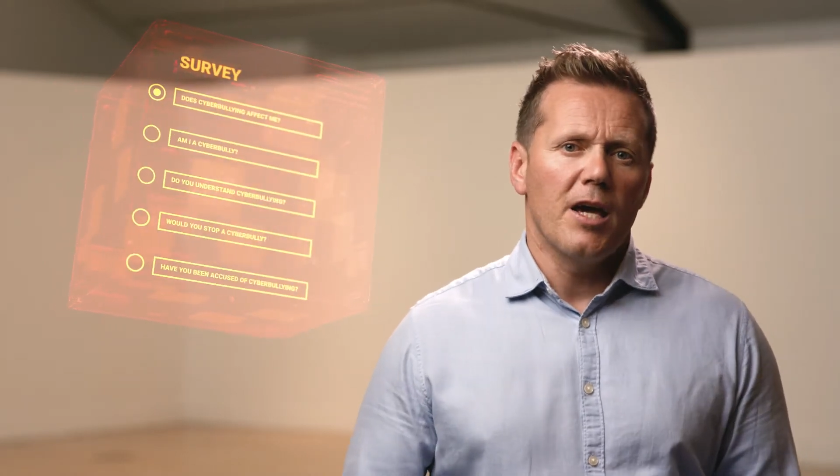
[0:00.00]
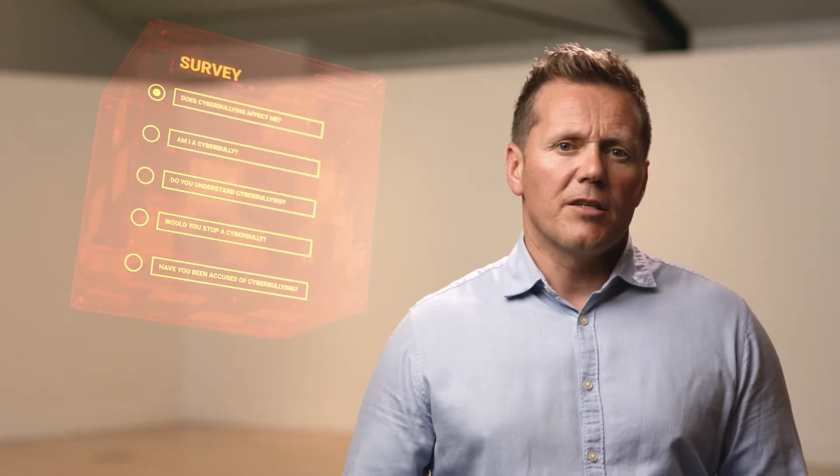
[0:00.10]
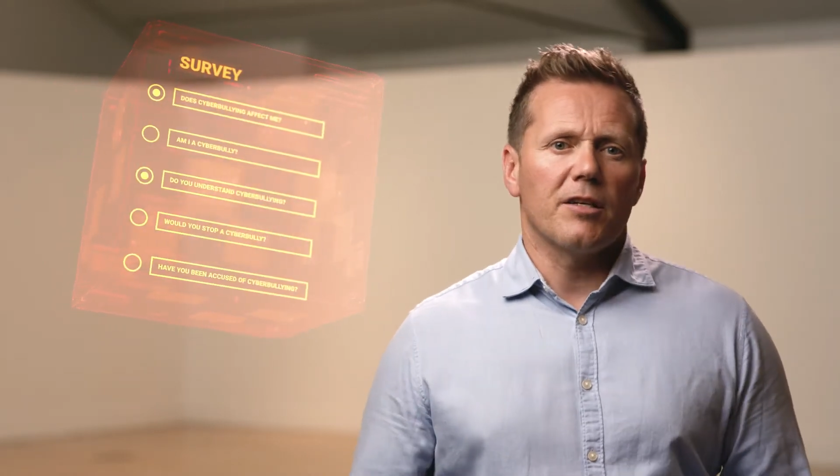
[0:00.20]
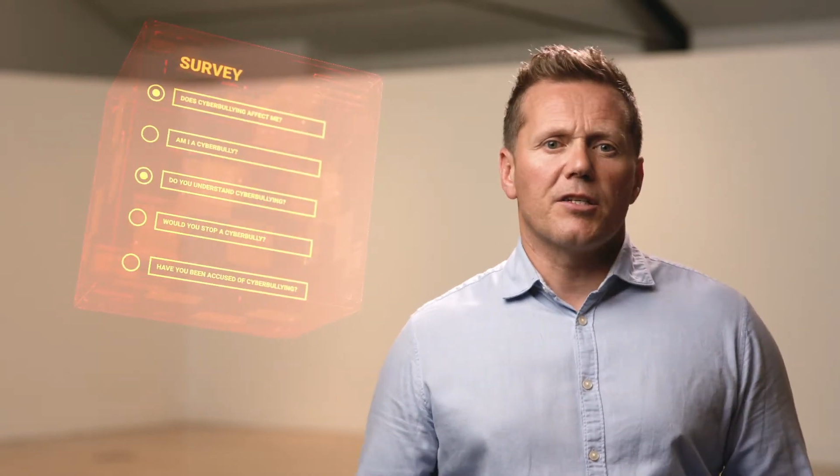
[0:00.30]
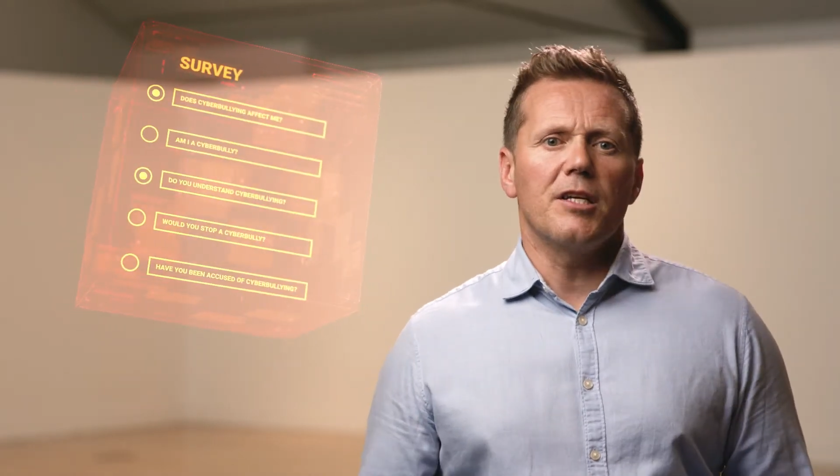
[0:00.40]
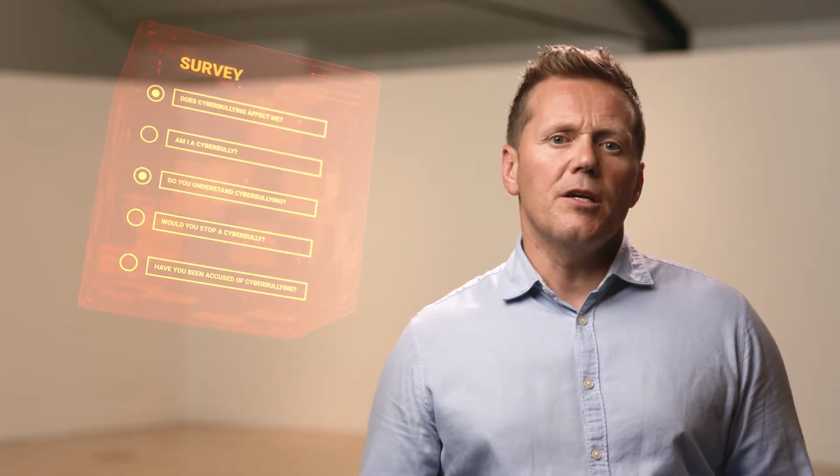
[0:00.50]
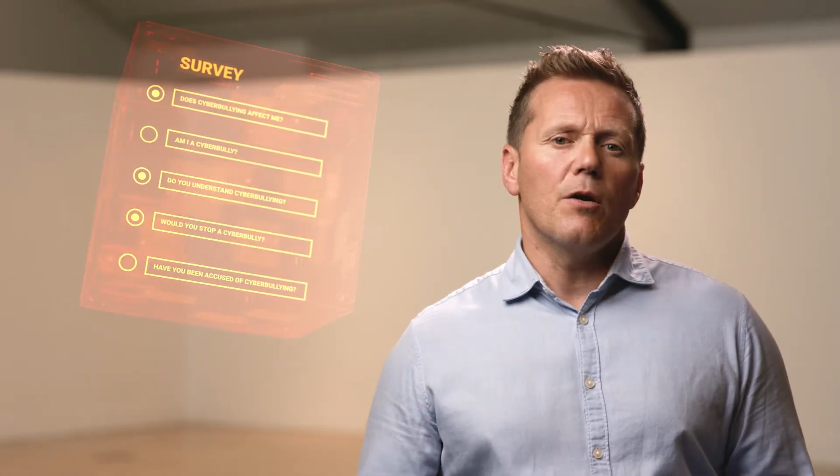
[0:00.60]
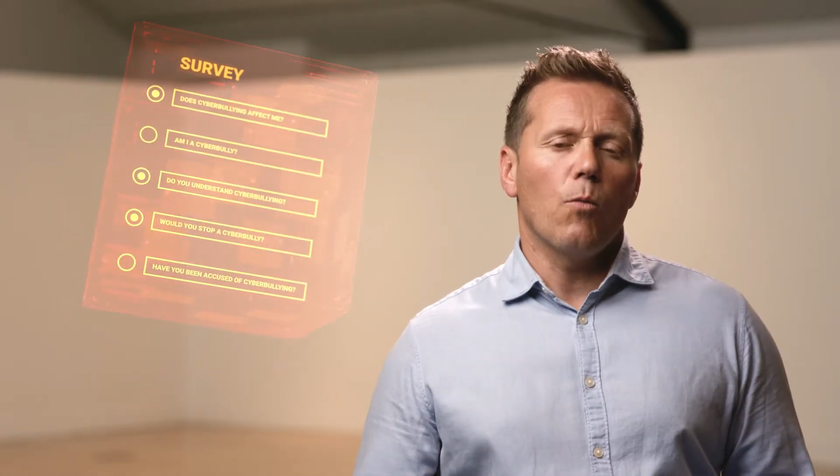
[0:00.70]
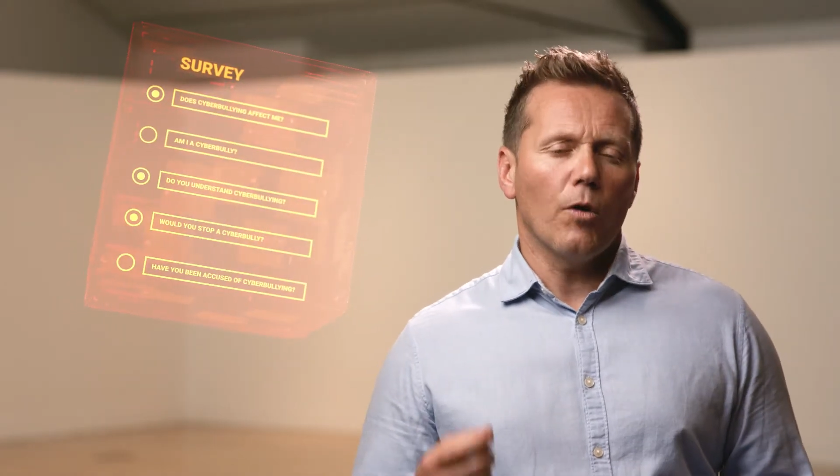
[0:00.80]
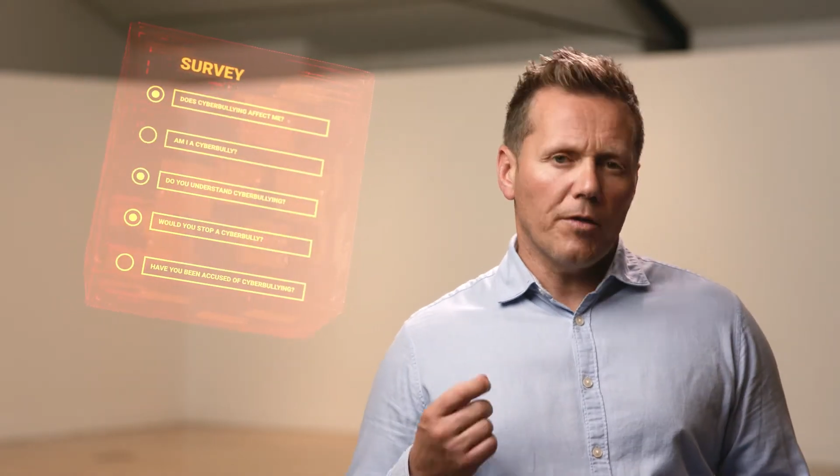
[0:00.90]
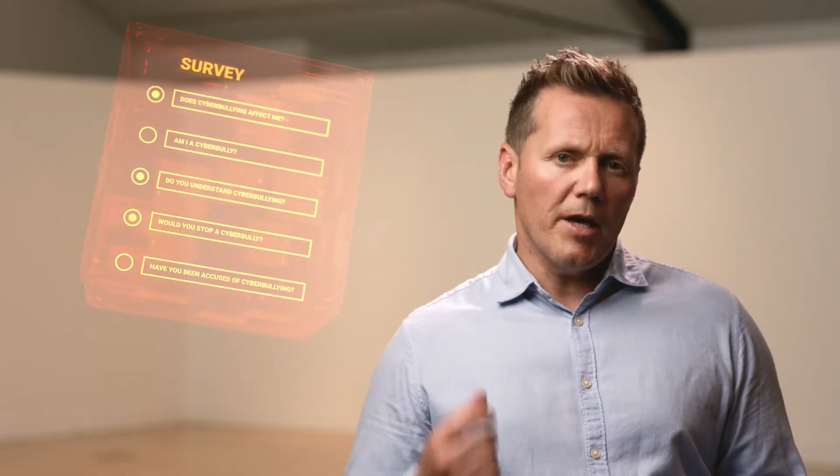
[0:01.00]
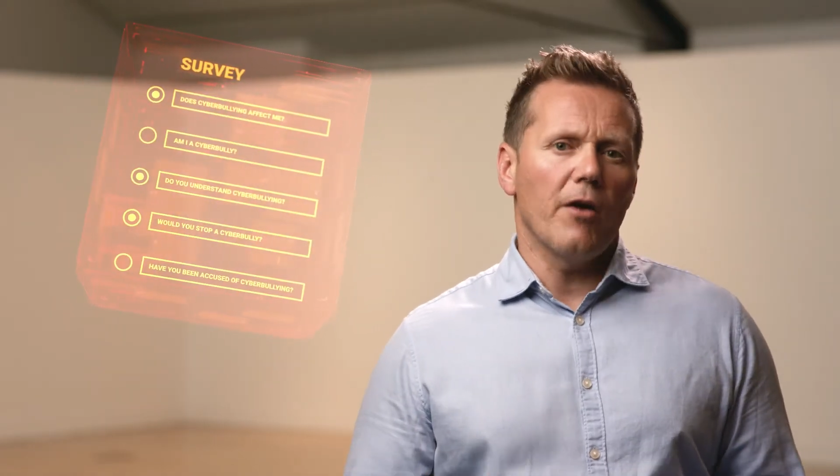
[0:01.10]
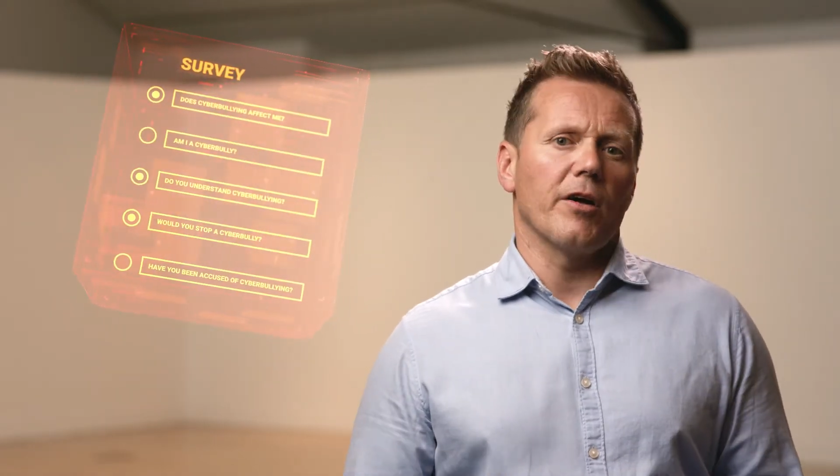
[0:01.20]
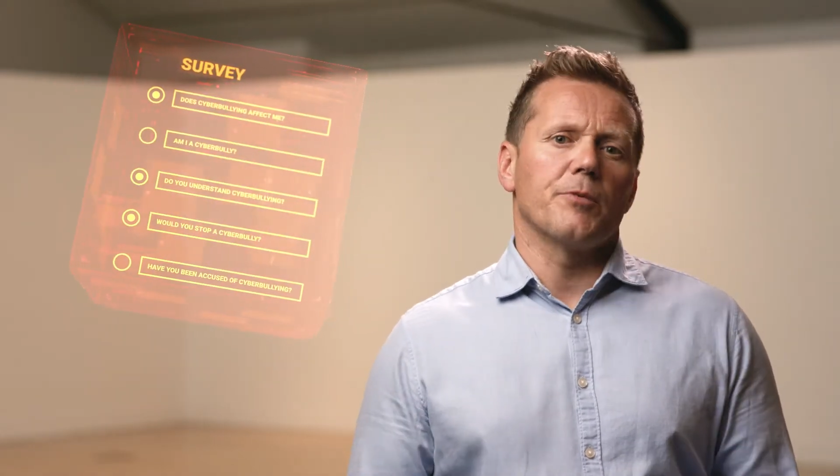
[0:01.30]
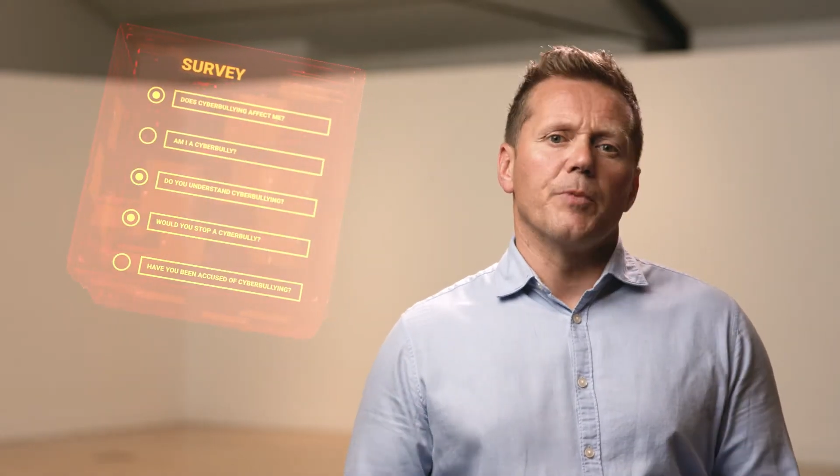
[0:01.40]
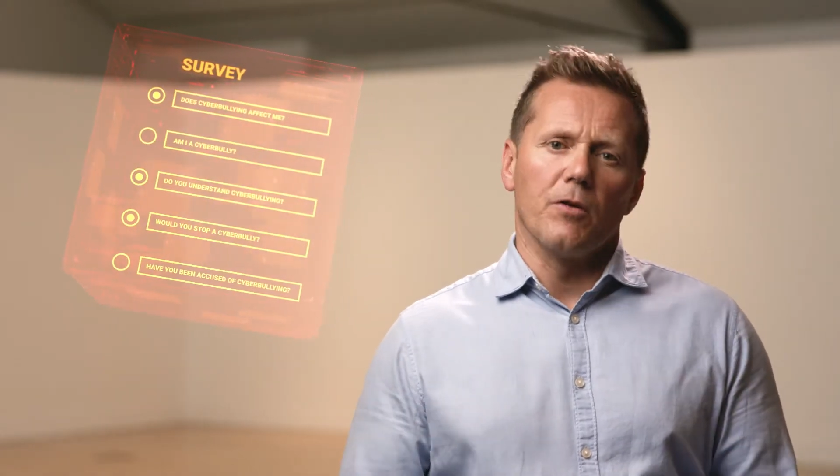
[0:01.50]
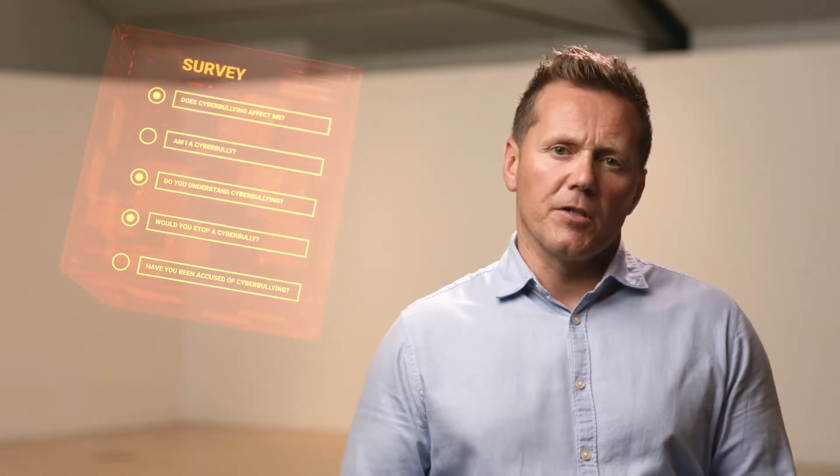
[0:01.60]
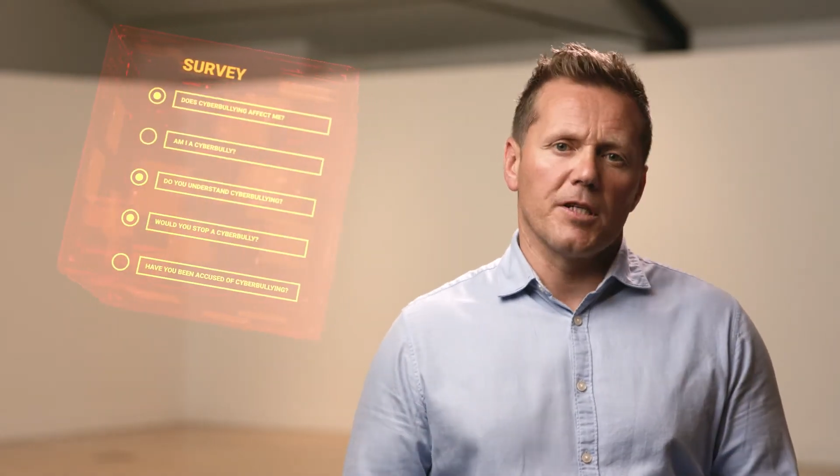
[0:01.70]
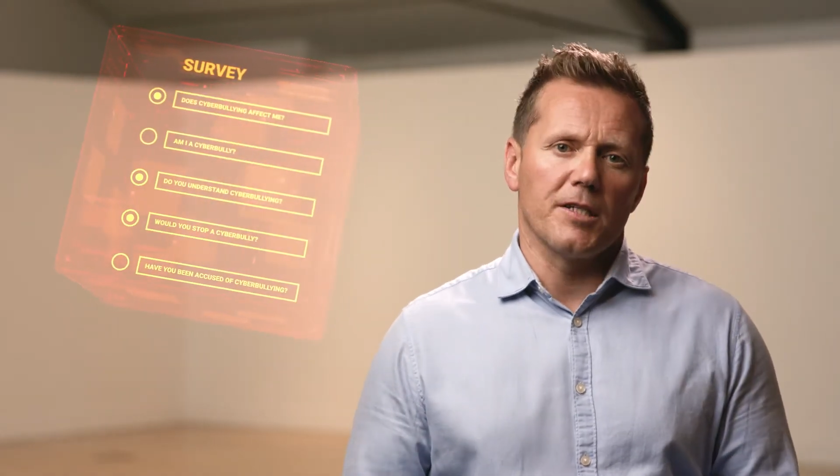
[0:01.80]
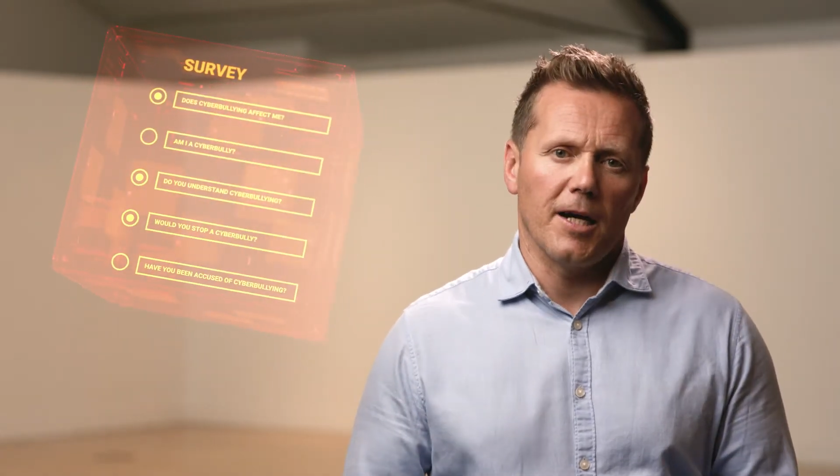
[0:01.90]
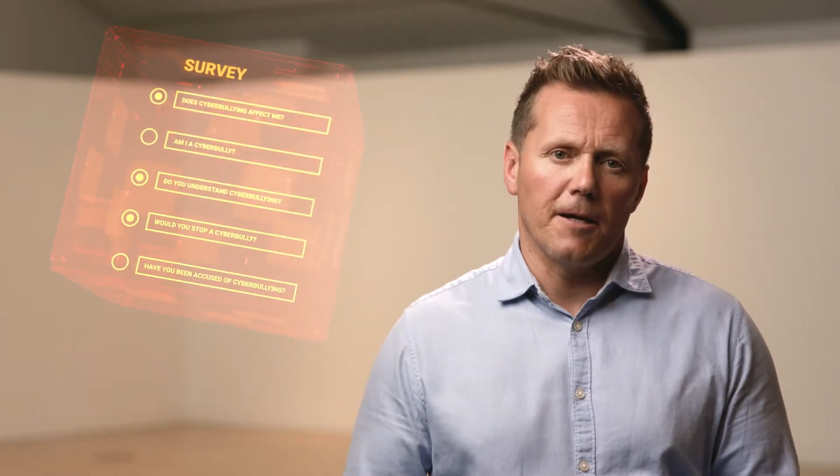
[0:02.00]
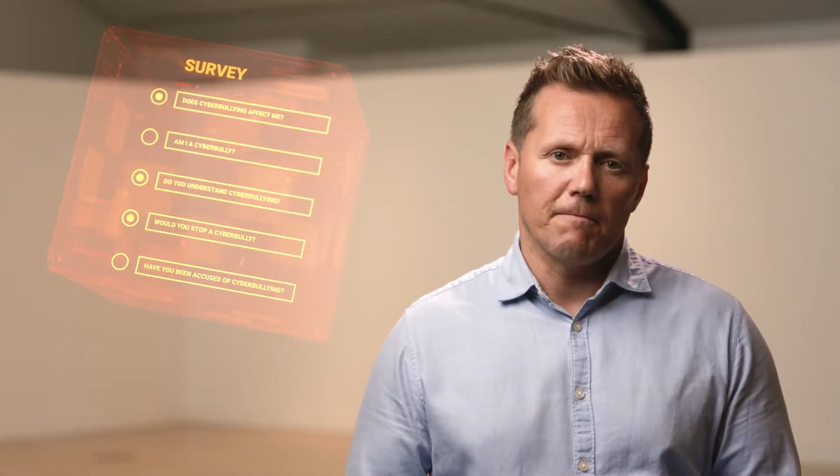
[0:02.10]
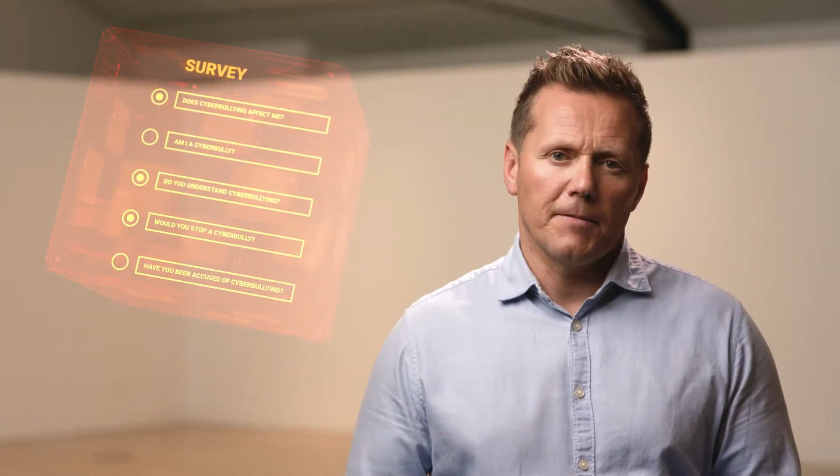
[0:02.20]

to see what their experiences are.